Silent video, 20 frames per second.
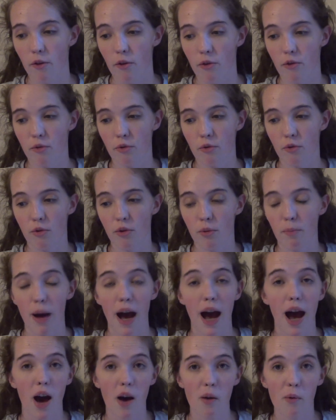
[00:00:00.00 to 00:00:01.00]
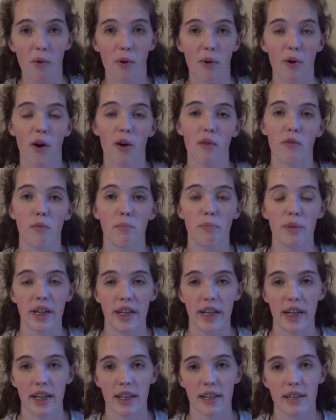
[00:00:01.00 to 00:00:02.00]
through the power of
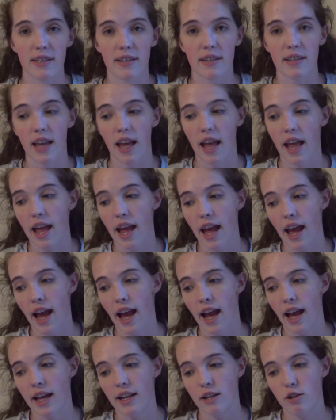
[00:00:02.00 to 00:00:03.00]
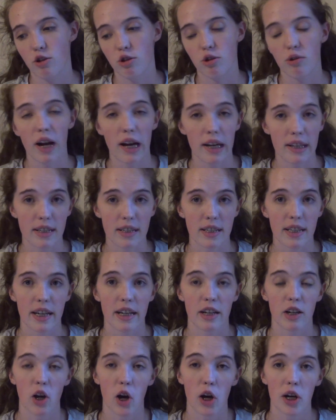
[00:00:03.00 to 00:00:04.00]
obedience and trust
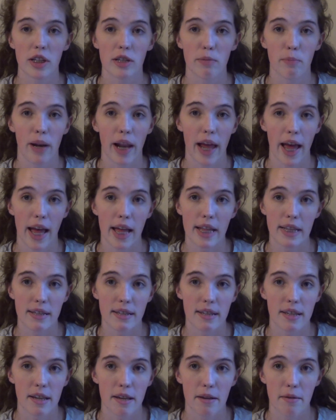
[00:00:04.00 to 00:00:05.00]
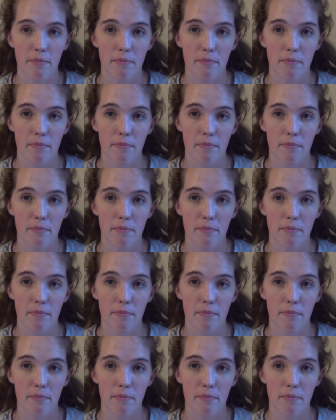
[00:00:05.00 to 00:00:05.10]
in God's plans.